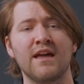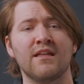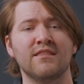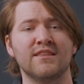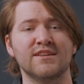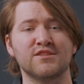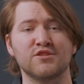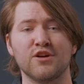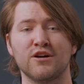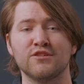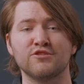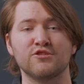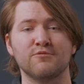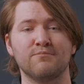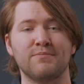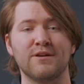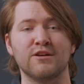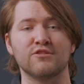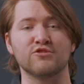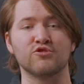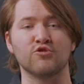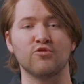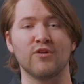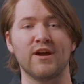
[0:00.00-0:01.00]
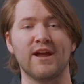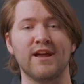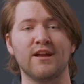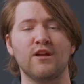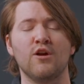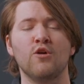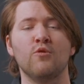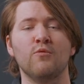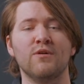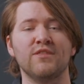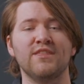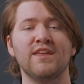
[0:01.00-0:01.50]
This also pairs great
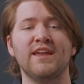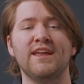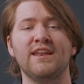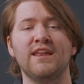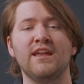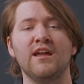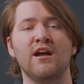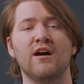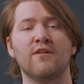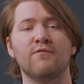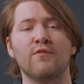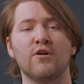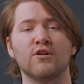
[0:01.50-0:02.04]
with any of